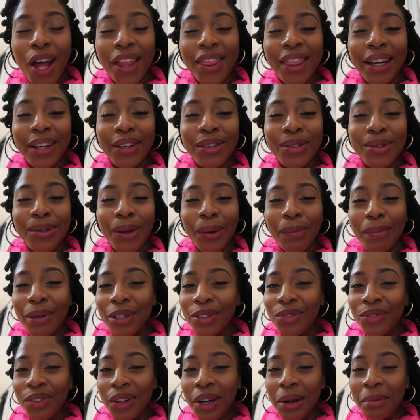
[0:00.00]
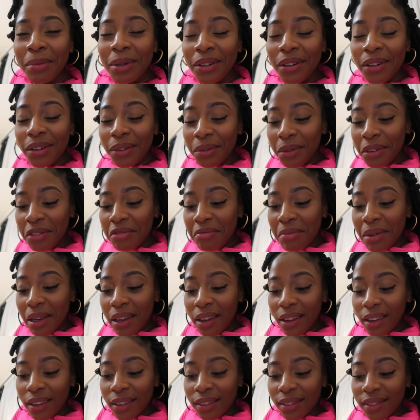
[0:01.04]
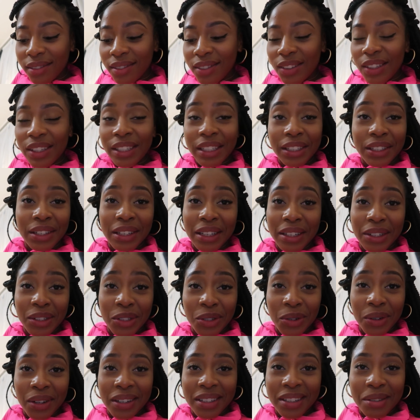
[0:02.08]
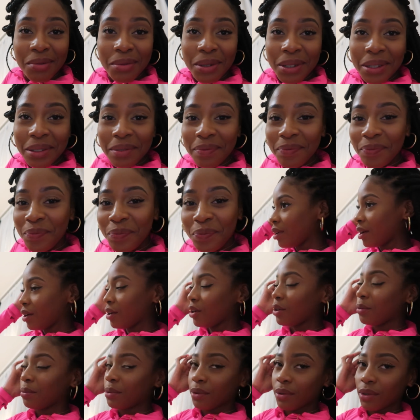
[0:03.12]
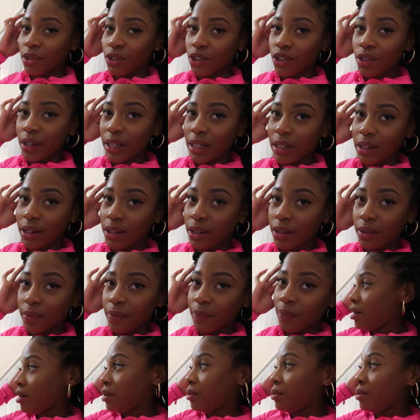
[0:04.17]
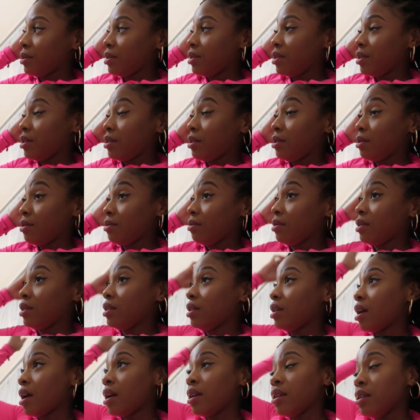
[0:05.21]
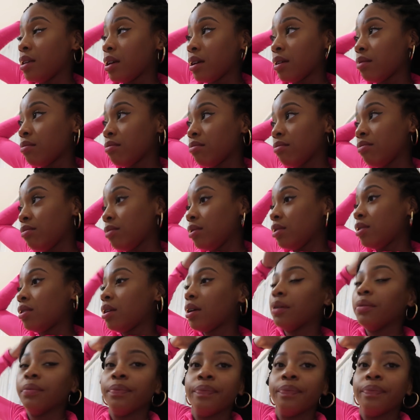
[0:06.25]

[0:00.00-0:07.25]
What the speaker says: thank you so much for coming along with me. It's not like you had a choice, but I hope you enjoyed it. I will see you in the AMs.